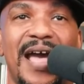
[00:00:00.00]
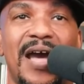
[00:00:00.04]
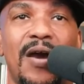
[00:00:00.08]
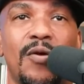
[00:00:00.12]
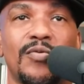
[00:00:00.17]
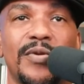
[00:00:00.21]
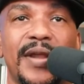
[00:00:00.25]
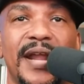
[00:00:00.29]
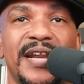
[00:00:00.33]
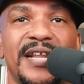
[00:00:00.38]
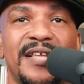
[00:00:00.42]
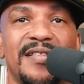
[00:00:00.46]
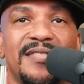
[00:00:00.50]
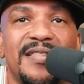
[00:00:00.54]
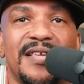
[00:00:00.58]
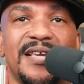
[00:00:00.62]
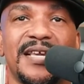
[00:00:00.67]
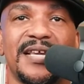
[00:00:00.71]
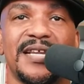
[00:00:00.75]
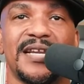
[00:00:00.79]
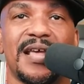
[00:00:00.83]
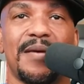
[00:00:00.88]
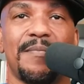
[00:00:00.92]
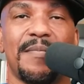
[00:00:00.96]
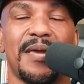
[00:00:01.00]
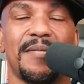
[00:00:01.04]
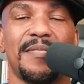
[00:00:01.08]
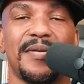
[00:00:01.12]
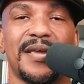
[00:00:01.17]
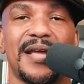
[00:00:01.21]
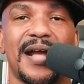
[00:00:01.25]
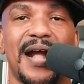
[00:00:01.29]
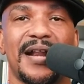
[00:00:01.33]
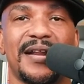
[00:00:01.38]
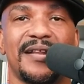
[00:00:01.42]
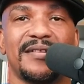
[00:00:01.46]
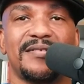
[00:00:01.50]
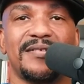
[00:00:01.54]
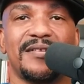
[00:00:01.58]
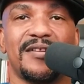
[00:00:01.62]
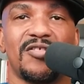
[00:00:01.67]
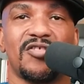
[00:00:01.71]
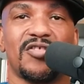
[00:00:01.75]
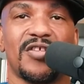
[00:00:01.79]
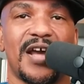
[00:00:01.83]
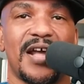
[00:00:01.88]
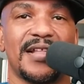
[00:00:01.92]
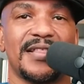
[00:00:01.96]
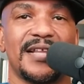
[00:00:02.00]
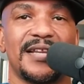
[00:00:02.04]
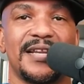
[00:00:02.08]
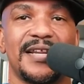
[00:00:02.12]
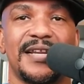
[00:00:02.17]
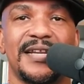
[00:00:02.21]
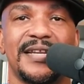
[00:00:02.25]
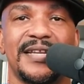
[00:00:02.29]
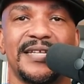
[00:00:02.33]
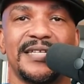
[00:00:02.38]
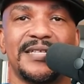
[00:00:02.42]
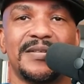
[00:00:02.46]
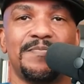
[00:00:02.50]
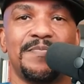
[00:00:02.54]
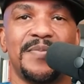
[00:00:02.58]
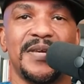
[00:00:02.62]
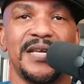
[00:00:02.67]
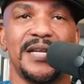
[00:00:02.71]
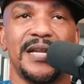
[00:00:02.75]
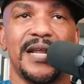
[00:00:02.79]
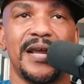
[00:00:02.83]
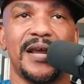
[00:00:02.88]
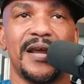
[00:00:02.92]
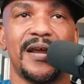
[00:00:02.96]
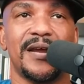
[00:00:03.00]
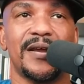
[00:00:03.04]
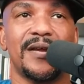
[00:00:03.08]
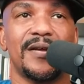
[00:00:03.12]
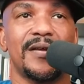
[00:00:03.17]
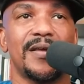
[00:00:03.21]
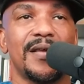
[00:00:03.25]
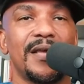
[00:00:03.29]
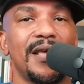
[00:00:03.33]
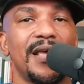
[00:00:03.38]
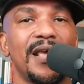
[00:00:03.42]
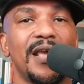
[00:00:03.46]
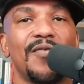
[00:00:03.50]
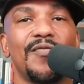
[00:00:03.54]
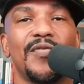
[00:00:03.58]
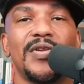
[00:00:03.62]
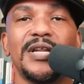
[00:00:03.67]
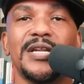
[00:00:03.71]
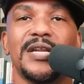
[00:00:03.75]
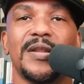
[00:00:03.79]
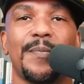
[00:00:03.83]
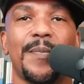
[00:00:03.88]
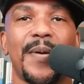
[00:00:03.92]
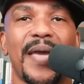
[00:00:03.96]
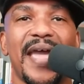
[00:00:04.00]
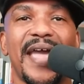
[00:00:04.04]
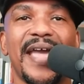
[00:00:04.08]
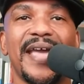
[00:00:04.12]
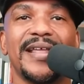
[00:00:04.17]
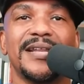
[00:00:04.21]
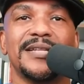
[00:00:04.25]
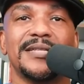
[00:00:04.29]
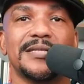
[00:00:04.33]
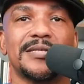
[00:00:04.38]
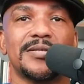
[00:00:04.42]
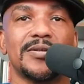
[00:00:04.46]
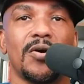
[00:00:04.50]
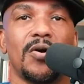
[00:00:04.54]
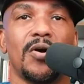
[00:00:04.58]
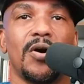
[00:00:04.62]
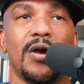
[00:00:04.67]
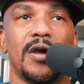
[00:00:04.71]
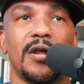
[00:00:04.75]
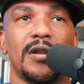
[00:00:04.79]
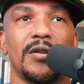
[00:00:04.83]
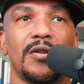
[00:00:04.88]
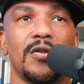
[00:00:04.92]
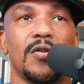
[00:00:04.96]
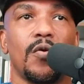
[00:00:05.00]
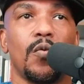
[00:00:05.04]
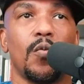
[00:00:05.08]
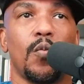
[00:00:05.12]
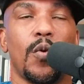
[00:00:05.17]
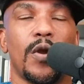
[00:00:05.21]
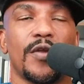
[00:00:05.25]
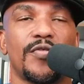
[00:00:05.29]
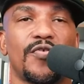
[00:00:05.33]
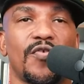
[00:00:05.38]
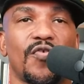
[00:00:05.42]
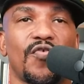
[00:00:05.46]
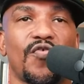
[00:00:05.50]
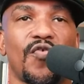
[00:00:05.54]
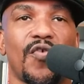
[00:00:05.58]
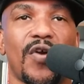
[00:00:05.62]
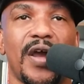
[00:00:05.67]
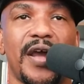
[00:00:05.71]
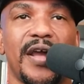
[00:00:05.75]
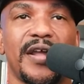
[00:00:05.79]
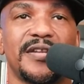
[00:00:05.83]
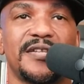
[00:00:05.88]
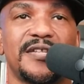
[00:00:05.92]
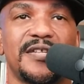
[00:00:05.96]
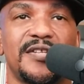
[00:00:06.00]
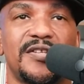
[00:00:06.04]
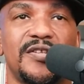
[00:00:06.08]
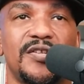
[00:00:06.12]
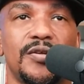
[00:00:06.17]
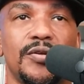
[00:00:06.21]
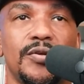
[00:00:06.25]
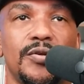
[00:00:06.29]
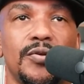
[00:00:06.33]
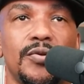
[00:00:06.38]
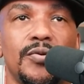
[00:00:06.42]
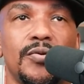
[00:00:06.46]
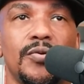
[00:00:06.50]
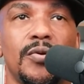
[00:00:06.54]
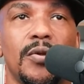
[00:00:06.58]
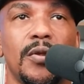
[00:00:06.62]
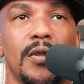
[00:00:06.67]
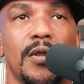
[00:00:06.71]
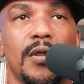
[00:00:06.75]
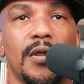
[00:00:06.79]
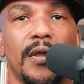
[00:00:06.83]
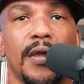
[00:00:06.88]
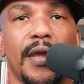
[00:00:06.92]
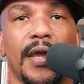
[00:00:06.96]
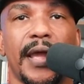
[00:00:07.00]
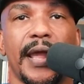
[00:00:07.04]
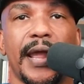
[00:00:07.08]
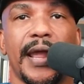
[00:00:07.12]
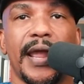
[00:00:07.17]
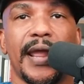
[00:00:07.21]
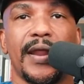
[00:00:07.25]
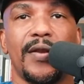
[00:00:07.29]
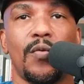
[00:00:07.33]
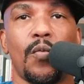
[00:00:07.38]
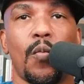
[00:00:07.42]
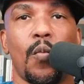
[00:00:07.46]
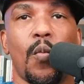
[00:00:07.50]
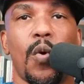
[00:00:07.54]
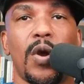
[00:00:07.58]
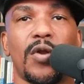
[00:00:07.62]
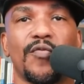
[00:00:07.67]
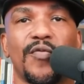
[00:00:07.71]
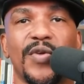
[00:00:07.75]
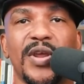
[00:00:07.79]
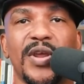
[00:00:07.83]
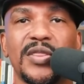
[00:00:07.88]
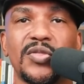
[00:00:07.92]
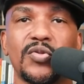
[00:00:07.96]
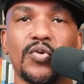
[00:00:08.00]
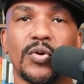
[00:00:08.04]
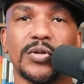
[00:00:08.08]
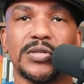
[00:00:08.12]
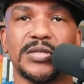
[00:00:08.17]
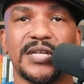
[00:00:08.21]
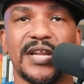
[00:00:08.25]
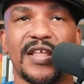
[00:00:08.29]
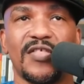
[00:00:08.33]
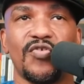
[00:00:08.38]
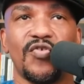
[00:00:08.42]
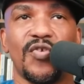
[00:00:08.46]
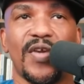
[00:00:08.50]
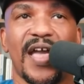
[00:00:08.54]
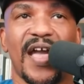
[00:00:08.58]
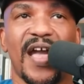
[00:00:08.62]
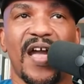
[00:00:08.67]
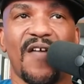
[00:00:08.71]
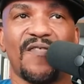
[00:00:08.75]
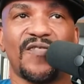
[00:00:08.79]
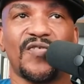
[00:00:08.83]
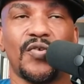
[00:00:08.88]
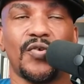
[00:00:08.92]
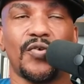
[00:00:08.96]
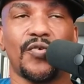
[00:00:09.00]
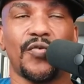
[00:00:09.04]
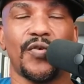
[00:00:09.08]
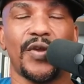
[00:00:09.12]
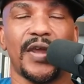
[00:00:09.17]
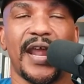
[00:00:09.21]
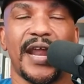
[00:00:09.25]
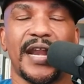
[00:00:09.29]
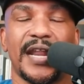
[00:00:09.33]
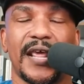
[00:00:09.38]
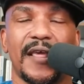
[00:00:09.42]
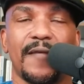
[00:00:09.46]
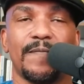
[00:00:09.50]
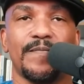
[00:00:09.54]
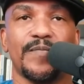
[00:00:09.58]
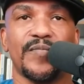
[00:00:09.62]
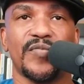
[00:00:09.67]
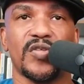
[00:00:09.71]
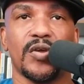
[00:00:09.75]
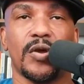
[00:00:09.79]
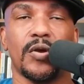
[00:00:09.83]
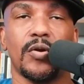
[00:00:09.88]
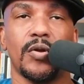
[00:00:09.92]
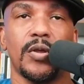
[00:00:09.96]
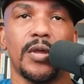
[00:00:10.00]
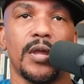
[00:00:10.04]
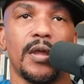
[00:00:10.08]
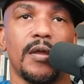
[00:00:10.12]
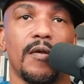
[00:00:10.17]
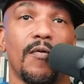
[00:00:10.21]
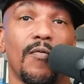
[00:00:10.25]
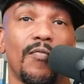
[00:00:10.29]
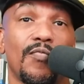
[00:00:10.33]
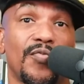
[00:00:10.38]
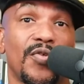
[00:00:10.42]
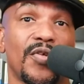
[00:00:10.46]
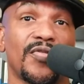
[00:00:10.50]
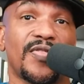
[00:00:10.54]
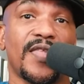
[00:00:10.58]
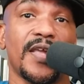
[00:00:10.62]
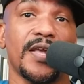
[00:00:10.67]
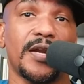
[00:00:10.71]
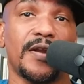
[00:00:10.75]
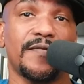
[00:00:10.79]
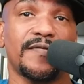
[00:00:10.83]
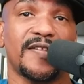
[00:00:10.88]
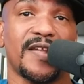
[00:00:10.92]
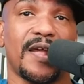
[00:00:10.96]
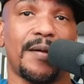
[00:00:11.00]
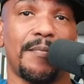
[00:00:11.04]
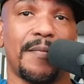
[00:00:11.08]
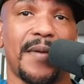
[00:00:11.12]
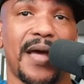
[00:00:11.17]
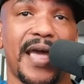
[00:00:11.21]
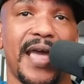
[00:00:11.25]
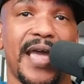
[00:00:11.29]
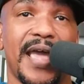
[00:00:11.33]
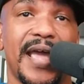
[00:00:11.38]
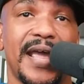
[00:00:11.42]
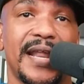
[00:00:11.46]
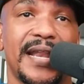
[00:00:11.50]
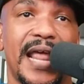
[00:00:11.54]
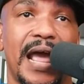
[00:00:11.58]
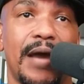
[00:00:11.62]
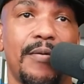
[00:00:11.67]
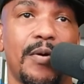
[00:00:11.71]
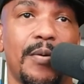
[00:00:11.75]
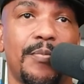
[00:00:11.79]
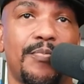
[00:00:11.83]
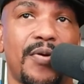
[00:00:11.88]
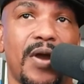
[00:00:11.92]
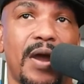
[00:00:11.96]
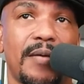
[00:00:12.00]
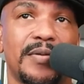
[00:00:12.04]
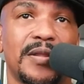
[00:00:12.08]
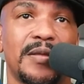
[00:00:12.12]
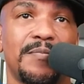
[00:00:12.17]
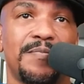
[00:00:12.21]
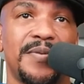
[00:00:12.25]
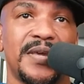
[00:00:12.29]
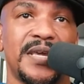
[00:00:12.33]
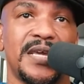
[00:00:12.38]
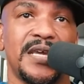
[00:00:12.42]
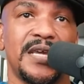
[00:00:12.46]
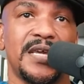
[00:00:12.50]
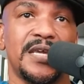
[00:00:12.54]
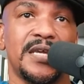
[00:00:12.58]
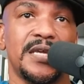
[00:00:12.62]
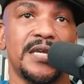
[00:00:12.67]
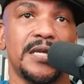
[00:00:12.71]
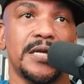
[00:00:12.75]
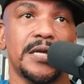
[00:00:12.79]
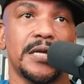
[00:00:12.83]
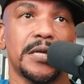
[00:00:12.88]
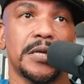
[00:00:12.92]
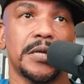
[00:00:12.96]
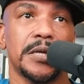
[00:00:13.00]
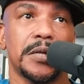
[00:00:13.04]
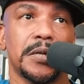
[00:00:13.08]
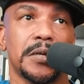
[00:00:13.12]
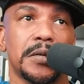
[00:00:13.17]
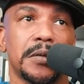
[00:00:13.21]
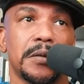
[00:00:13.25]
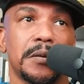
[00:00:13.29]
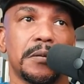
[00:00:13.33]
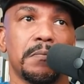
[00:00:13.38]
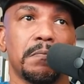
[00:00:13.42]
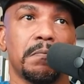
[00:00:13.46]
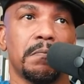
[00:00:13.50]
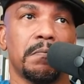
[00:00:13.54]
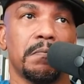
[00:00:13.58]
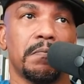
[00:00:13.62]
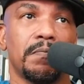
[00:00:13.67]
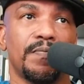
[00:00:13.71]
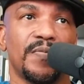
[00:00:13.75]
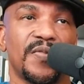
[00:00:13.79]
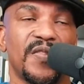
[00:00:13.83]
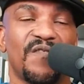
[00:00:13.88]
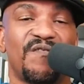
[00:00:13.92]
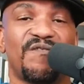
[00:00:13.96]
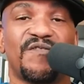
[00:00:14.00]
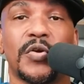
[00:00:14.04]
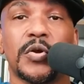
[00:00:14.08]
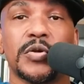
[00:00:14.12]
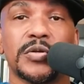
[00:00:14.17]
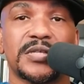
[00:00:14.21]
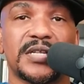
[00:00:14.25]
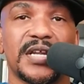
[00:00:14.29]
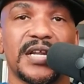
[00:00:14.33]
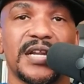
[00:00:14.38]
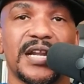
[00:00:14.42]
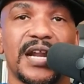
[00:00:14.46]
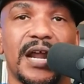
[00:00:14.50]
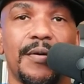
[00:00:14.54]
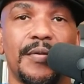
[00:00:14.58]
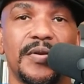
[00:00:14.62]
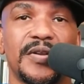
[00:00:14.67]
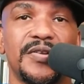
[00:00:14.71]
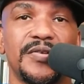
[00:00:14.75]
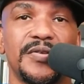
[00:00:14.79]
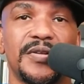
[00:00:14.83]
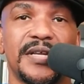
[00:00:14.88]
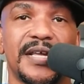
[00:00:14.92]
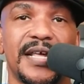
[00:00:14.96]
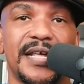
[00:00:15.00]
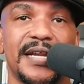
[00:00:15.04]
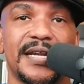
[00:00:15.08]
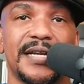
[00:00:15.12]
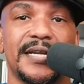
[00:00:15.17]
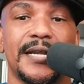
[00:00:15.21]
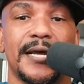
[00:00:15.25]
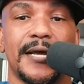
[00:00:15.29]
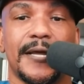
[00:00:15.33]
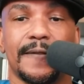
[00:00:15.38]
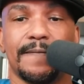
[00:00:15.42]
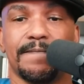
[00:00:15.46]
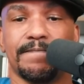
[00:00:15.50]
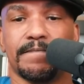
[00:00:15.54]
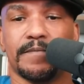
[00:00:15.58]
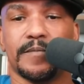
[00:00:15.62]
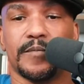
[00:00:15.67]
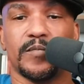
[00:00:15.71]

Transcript: out anything that maybe got into the shot that didn't need to be there. It really depends on what you're trying to do and what resources that you have to create it. So just thinking off the top of my head, that would probably be the first thing that I would do to get it done.